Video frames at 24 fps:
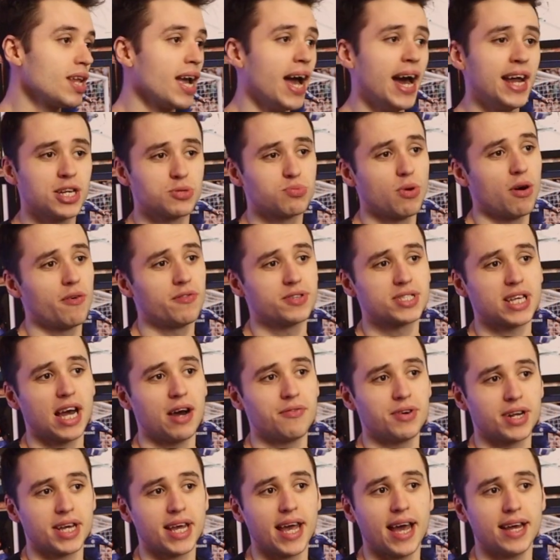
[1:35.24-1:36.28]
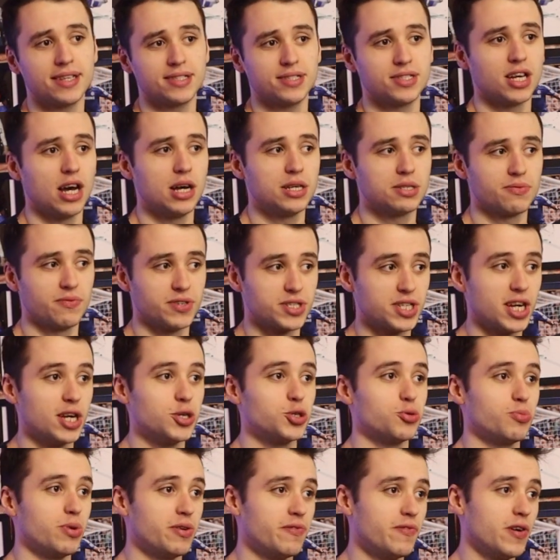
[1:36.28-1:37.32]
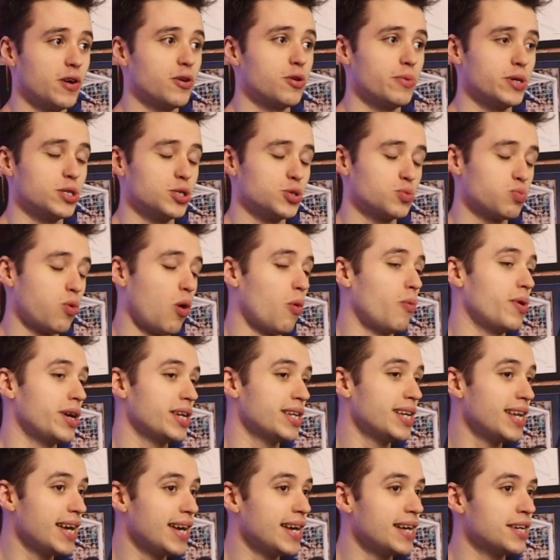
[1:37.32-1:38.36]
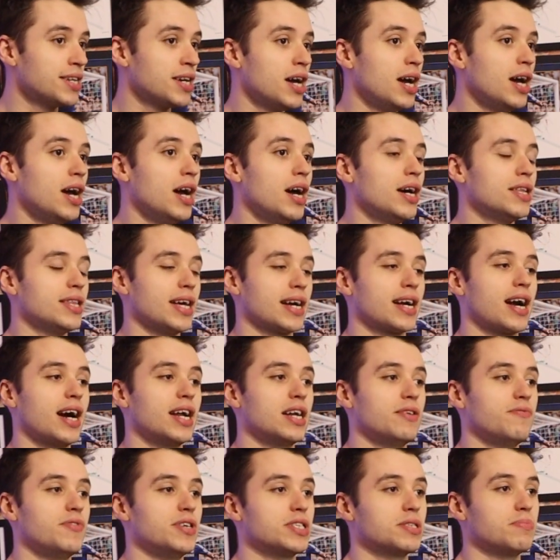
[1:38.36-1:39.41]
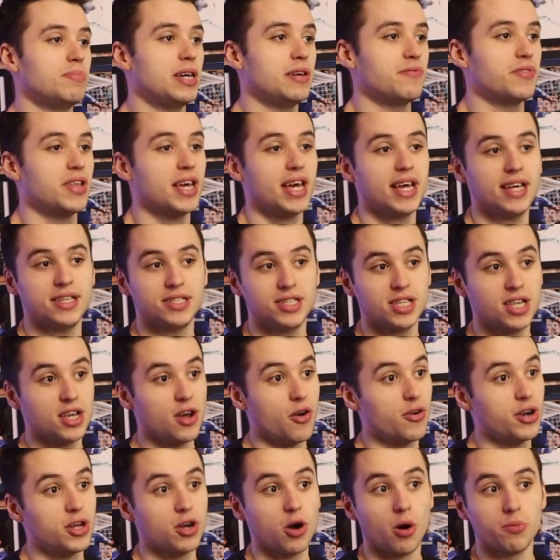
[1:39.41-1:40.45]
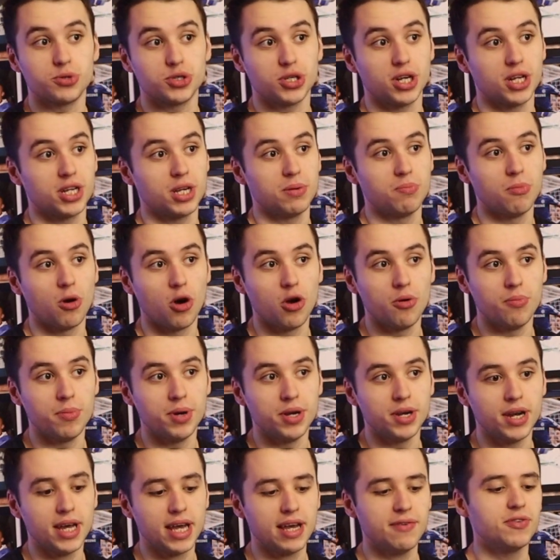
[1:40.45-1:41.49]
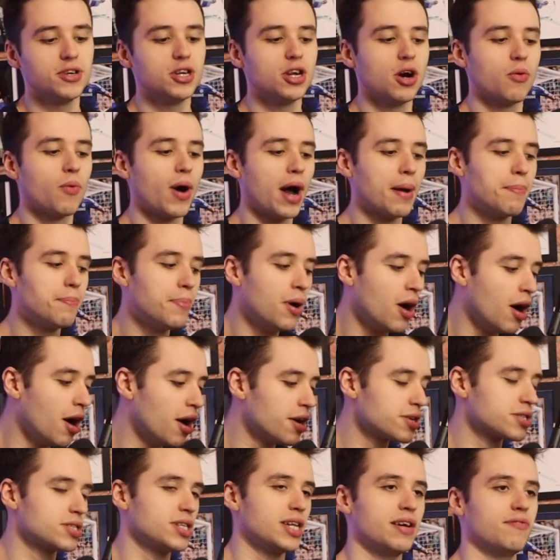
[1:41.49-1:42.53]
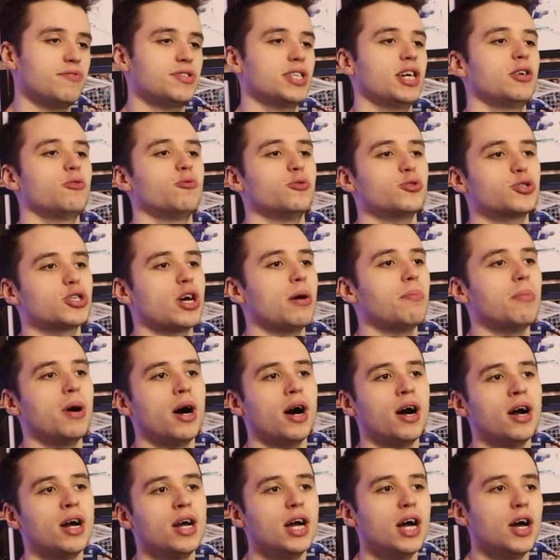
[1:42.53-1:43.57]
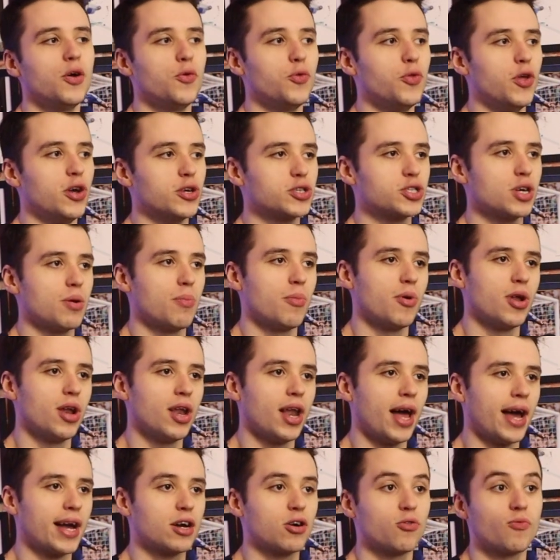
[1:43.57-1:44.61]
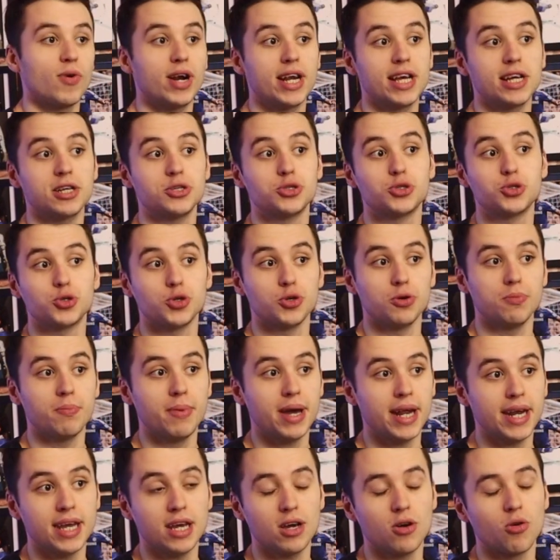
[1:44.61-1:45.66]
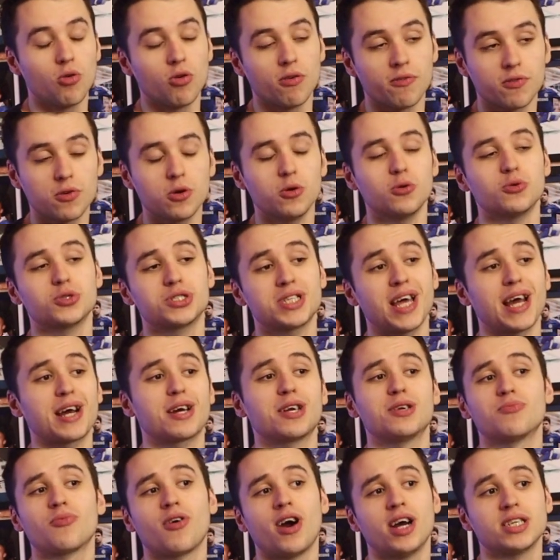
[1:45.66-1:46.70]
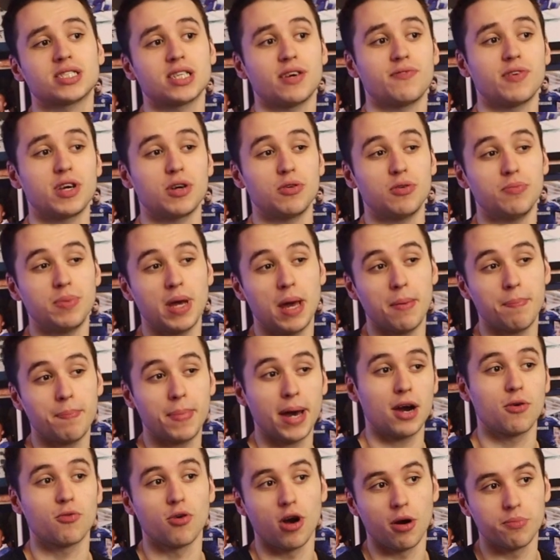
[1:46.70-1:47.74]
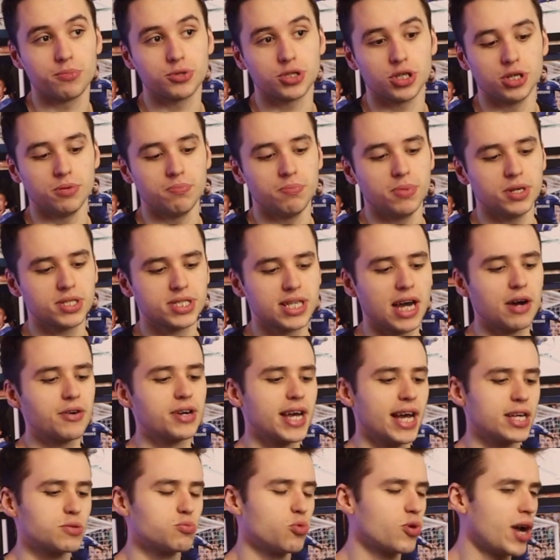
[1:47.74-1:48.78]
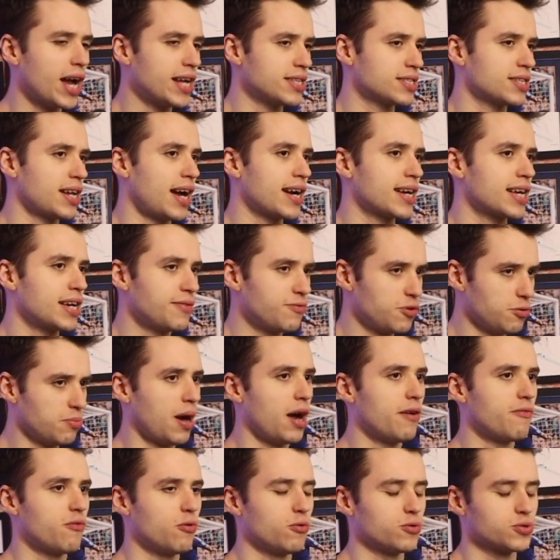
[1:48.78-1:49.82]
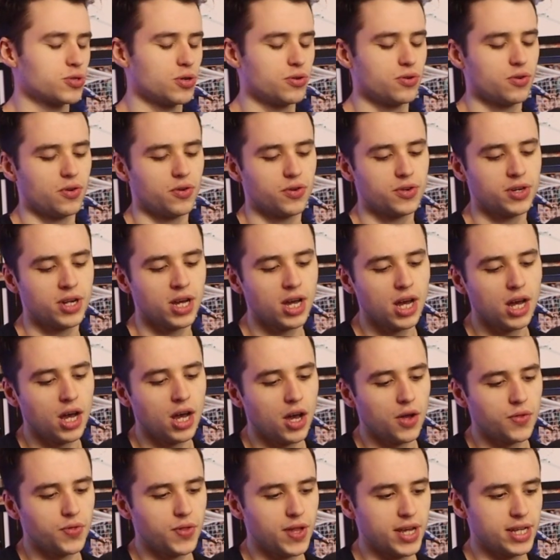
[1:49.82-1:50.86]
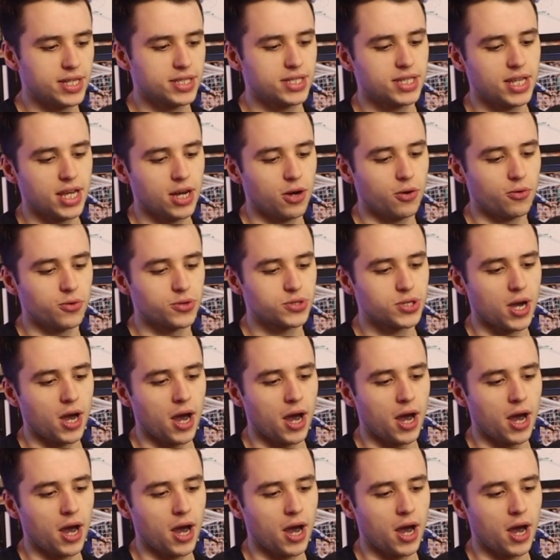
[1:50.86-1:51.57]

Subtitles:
And as well with Saul Niguez, in terms of a central midfielder, which is what we need, there kind of is a belief that he's the only option at the moment, even though I personally have said all summer that someone like Aurelien Tchouameni or, of course, Declan Rice, I think would be a better option. But Saul Niguez, we'll get into that, give you my thoughts on these deals.